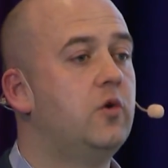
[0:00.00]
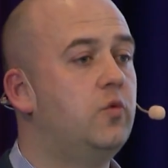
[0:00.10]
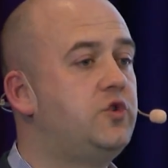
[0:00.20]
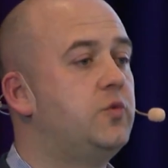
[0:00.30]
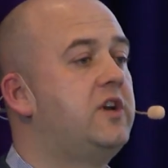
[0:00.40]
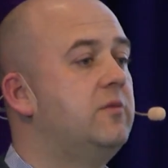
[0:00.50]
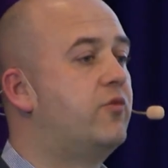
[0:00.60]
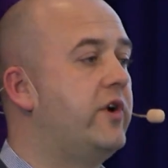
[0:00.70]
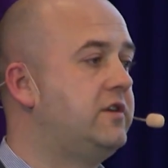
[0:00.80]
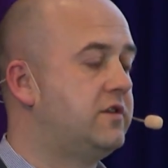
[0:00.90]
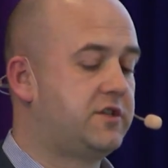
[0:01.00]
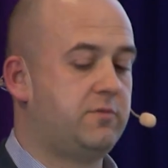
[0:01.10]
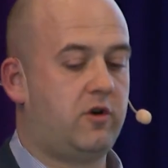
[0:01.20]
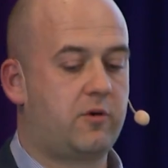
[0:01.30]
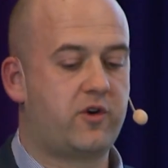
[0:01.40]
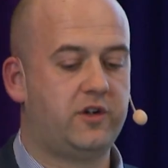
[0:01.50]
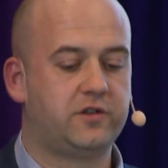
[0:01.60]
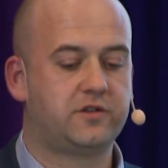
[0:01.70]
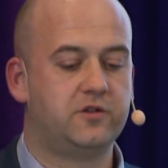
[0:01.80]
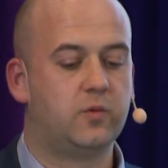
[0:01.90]
which we can bring to the smaller
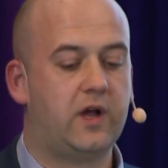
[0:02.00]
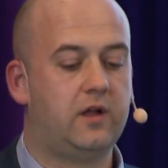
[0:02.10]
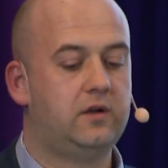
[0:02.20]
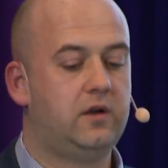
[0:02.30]
projects as well.